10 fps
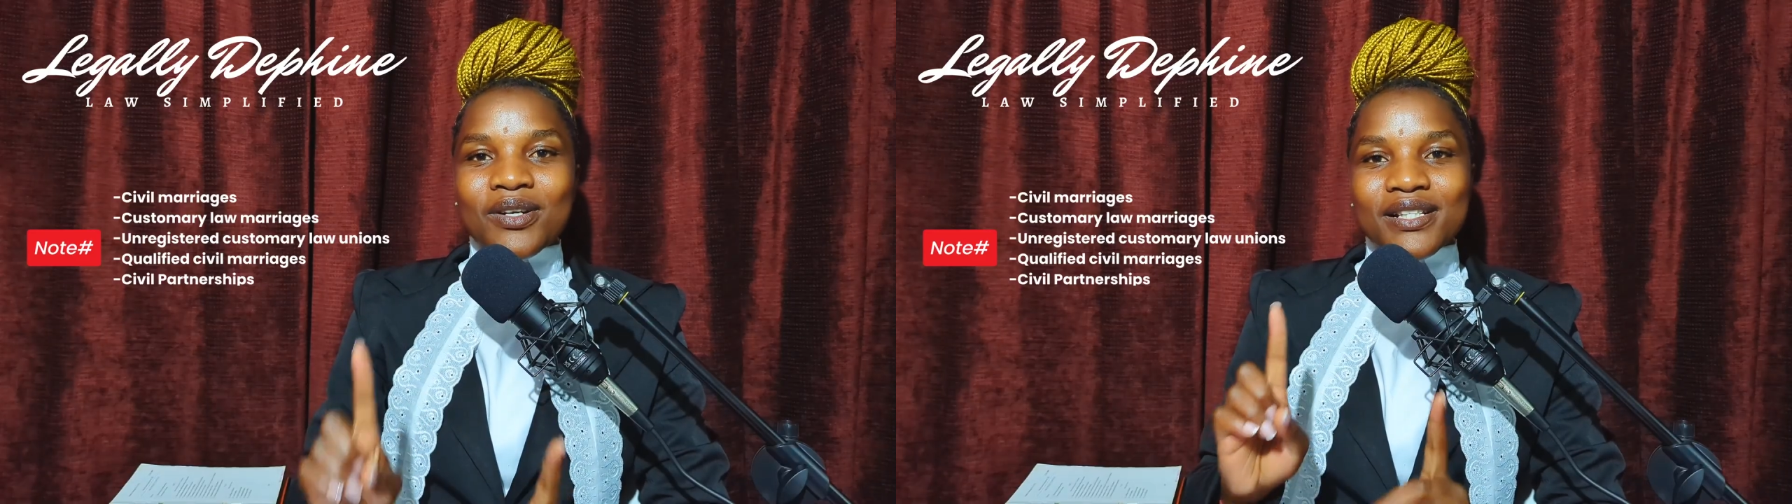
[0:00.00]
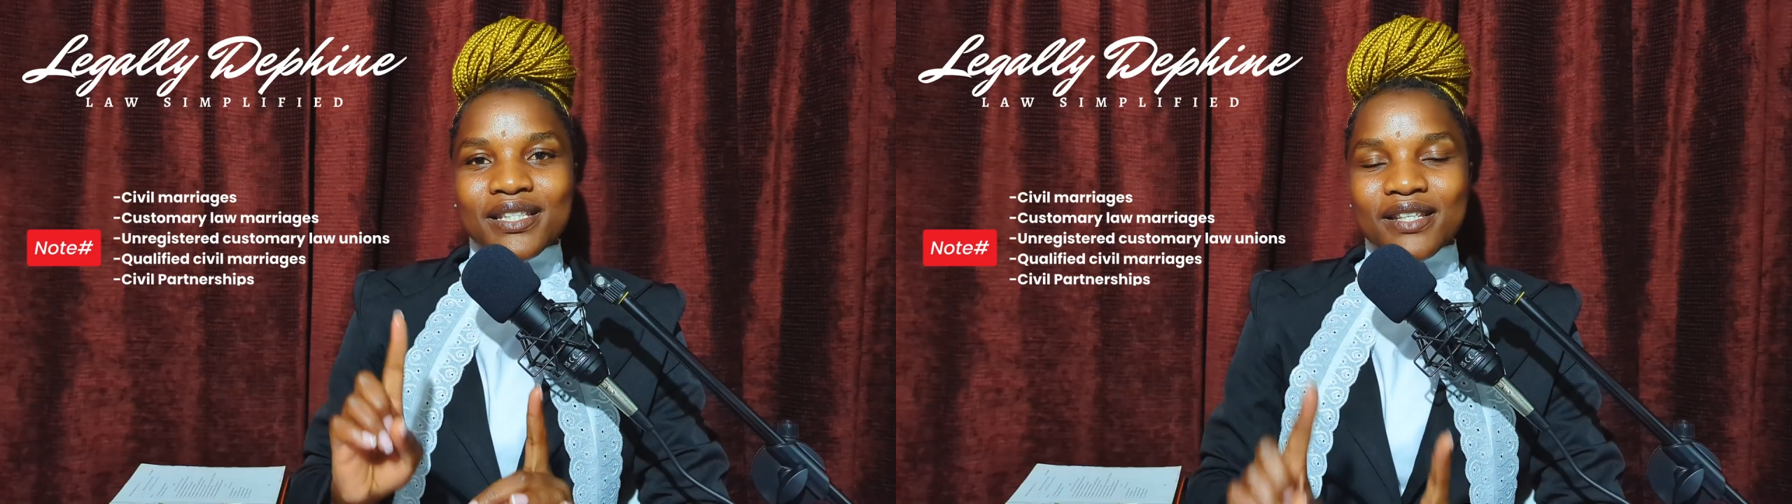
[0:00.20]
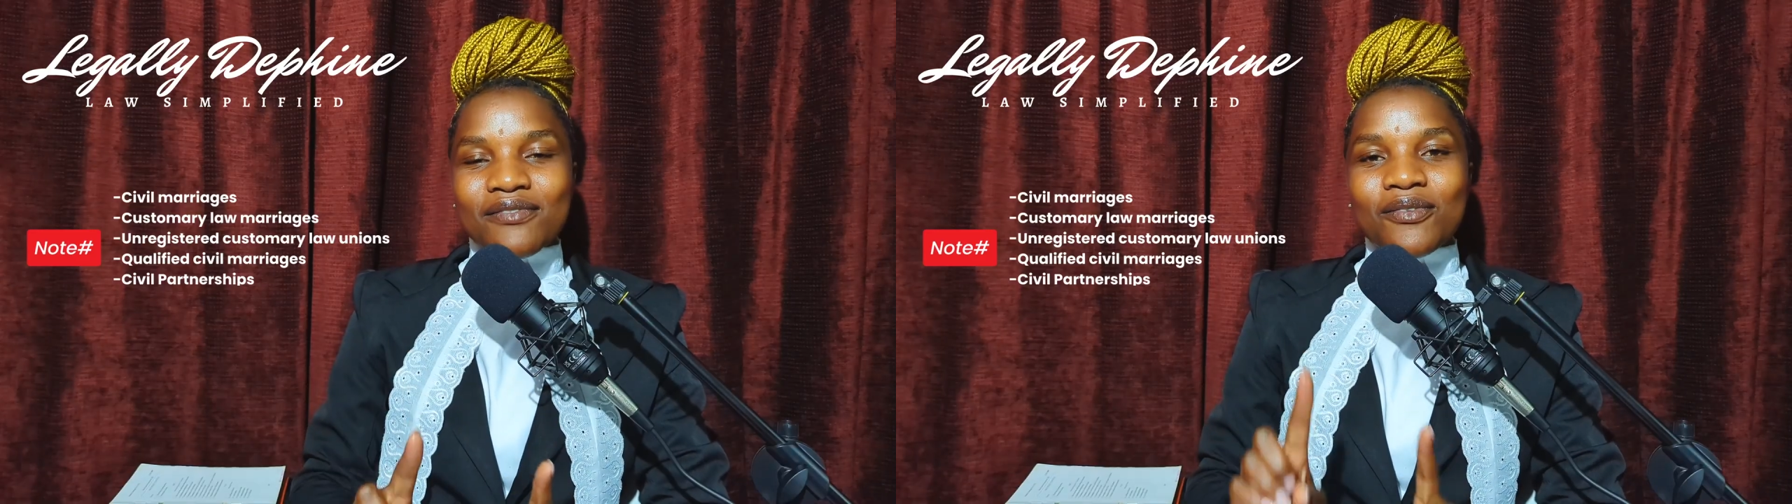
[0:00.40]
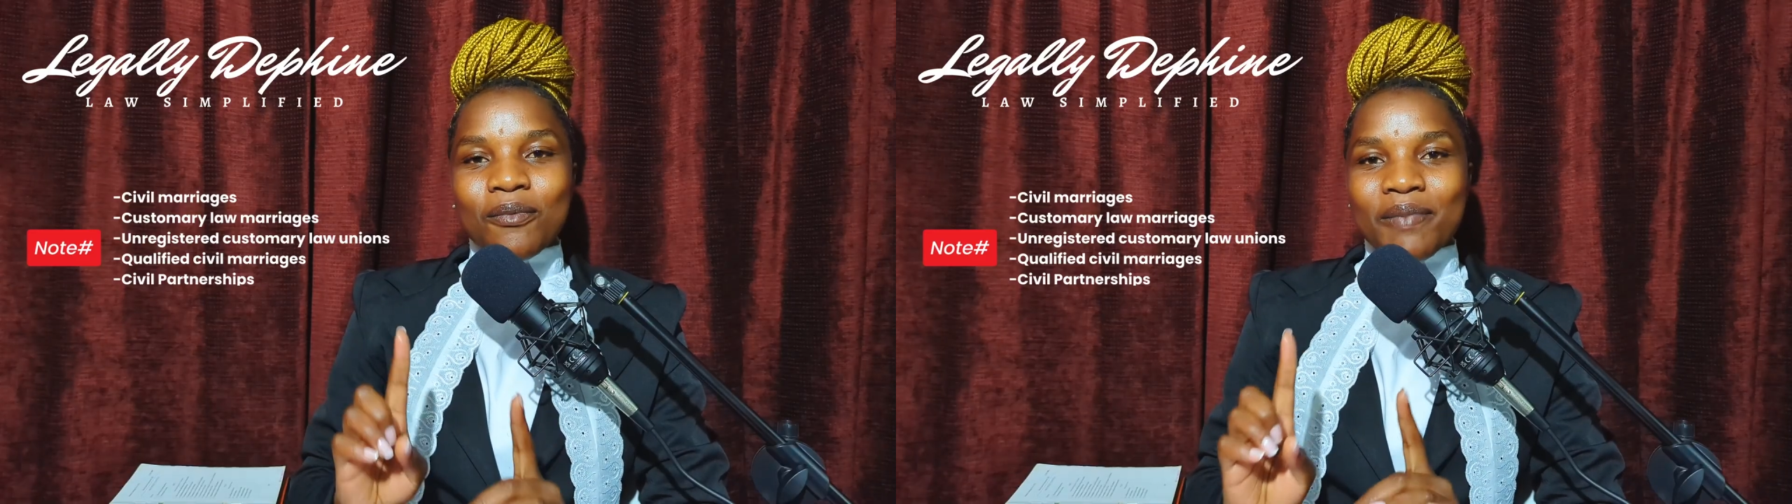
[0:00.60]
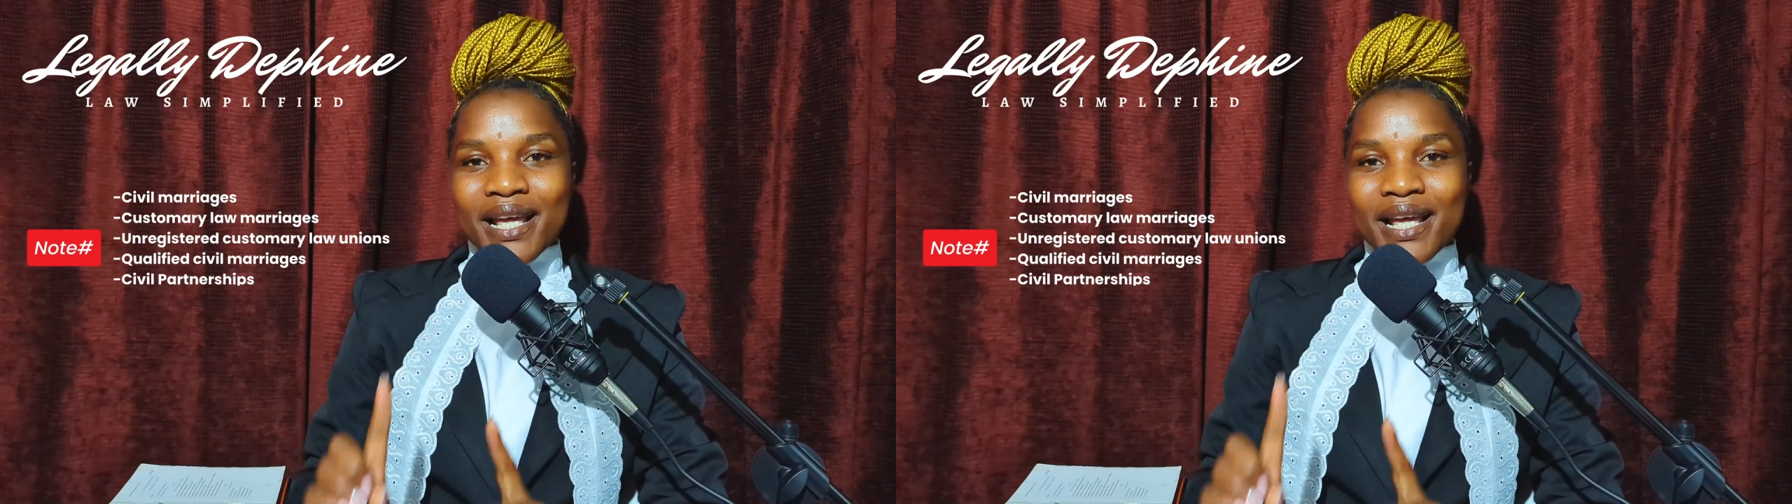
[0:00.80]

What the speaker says: on civil